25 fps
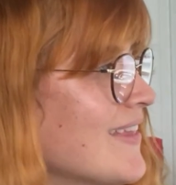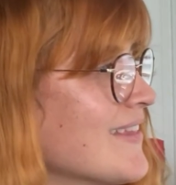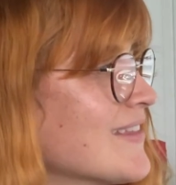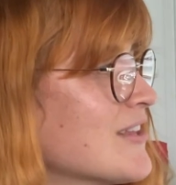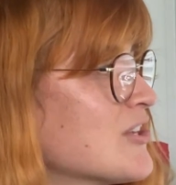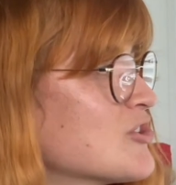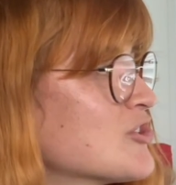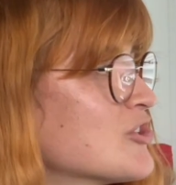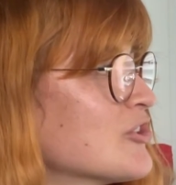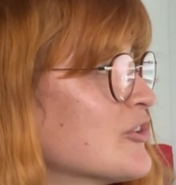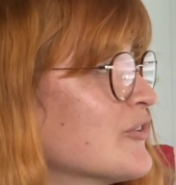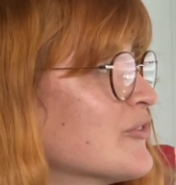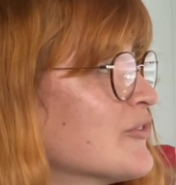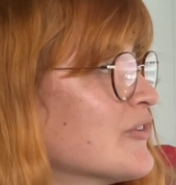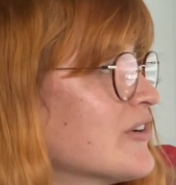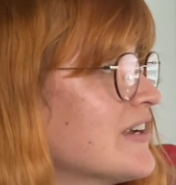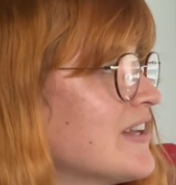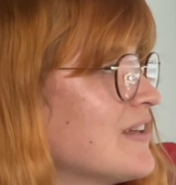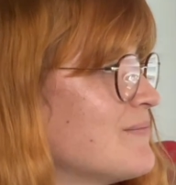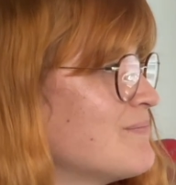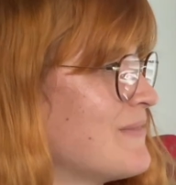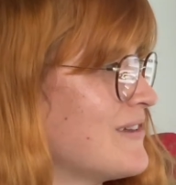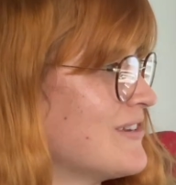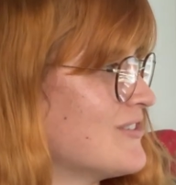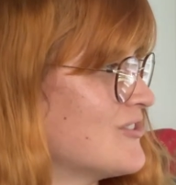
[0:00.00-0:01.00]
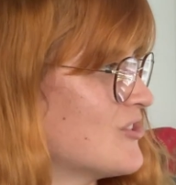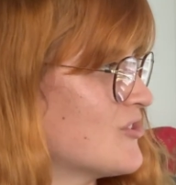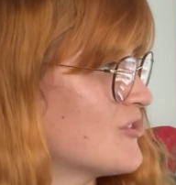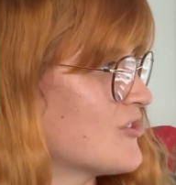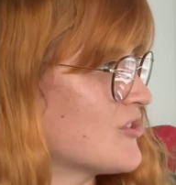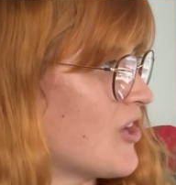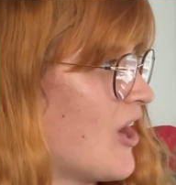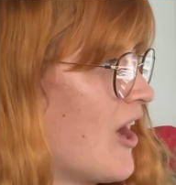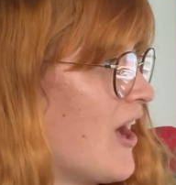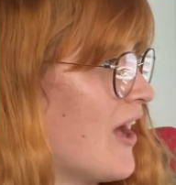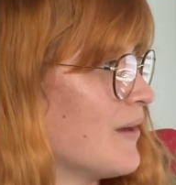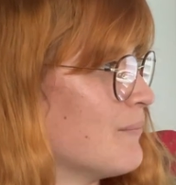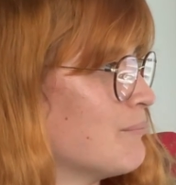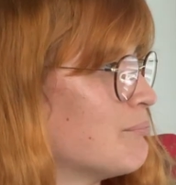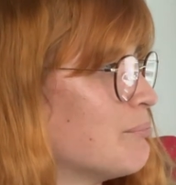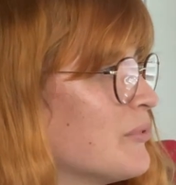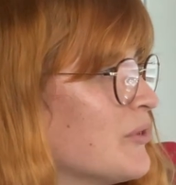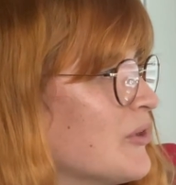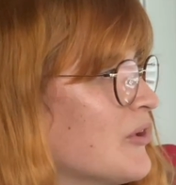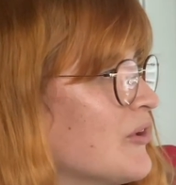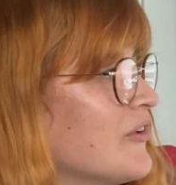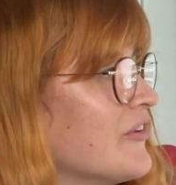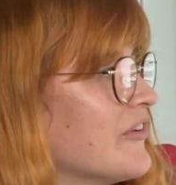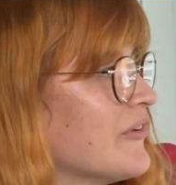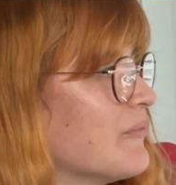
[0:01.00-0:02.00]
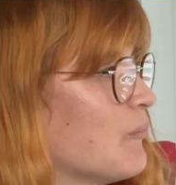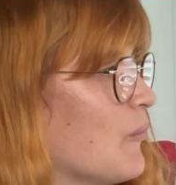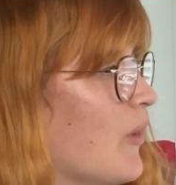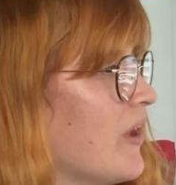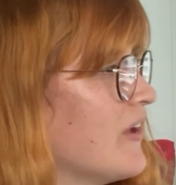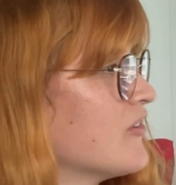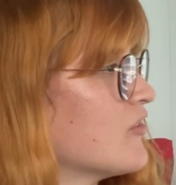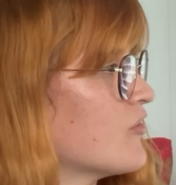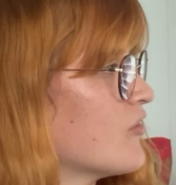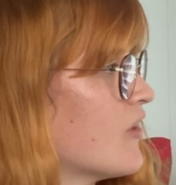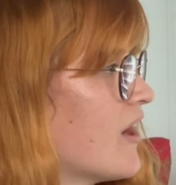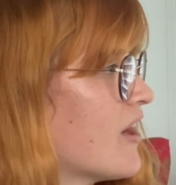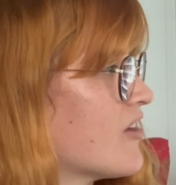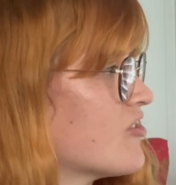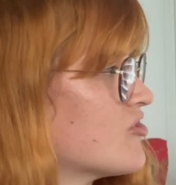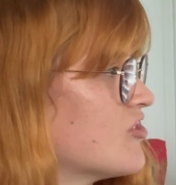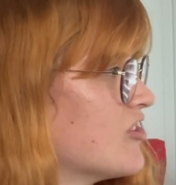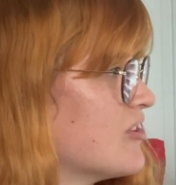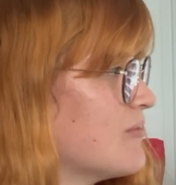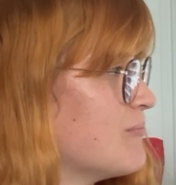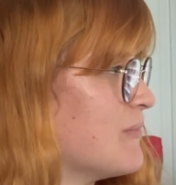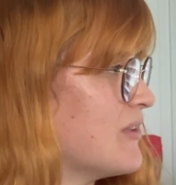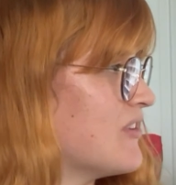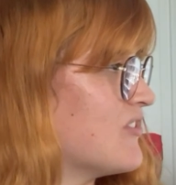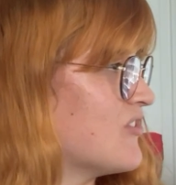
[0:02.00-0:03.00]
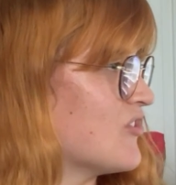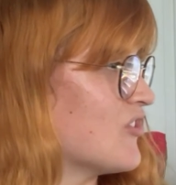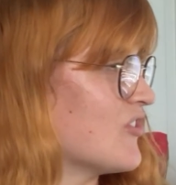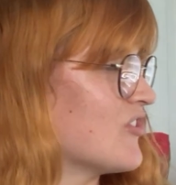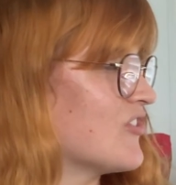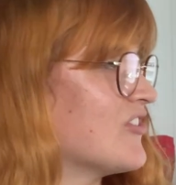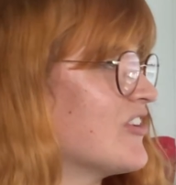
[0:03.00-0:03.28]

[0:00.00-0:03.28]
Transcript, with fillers: The children and Mrs. Schott pulled in one direction, Mr.